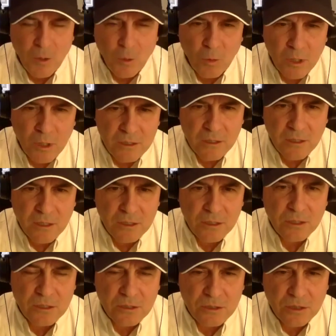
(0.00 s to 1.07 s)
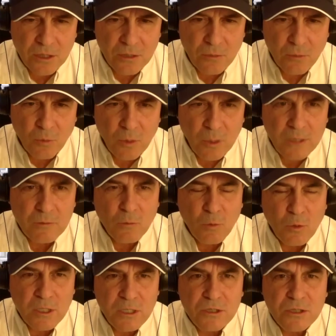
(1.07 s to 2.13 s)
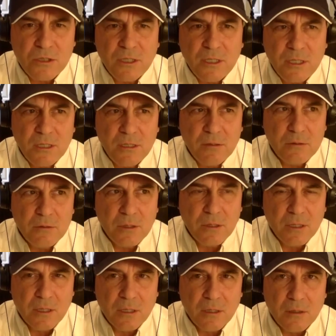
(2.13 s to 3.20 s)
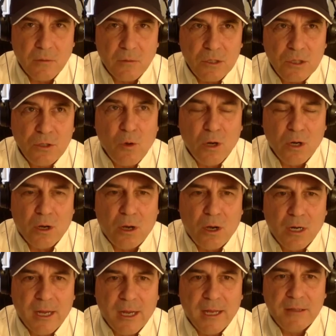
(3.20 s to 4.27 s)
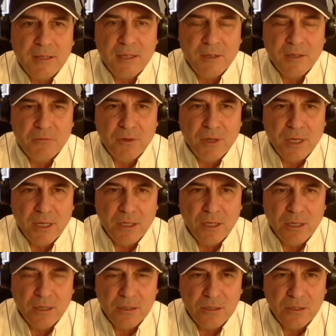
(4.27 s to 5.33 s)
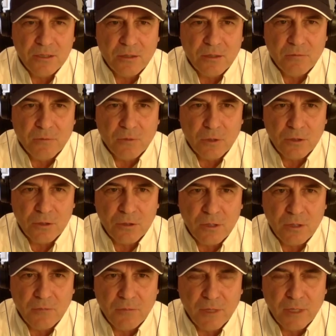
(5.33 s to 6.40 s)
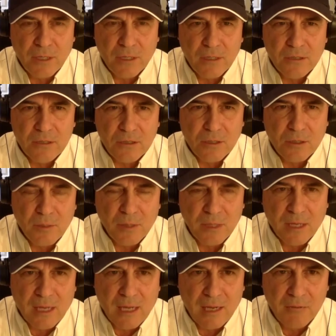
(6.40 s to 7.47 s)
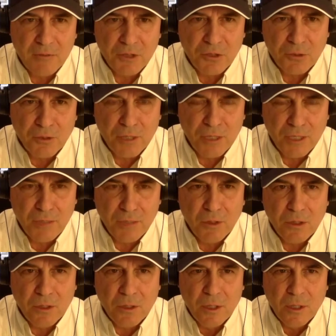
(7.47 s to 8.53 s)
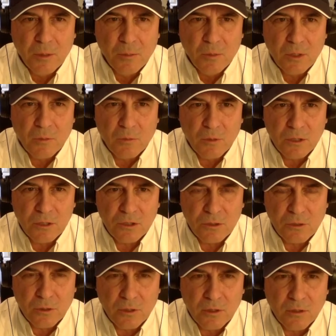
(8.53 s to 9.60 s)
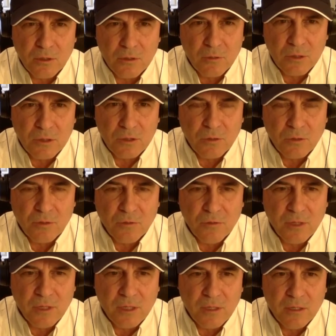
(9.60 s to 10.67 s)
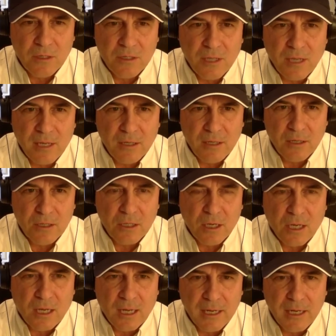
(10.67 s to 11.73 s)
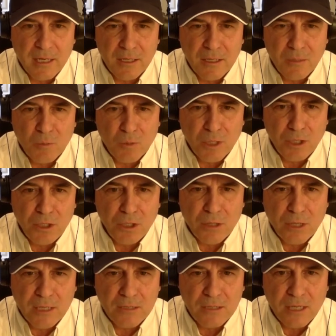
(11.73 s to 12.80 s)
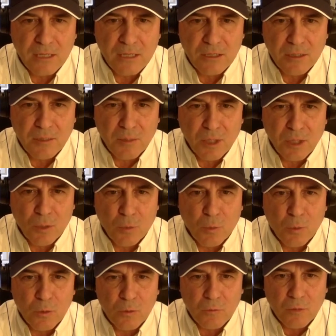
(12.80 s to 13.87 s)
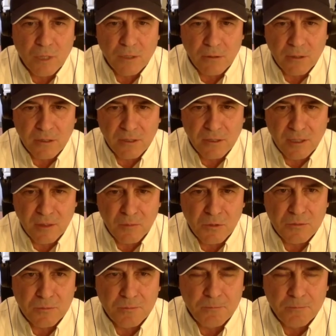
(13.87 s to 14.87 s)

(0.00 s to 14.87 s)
What? Uh, so what? What's the? Uh, what's going on at the event? You know, this is a virtual event. It's going to be live streamed. But what are sort of the, what sort of the the day look like? And then when do you guys actually make your world record attempts?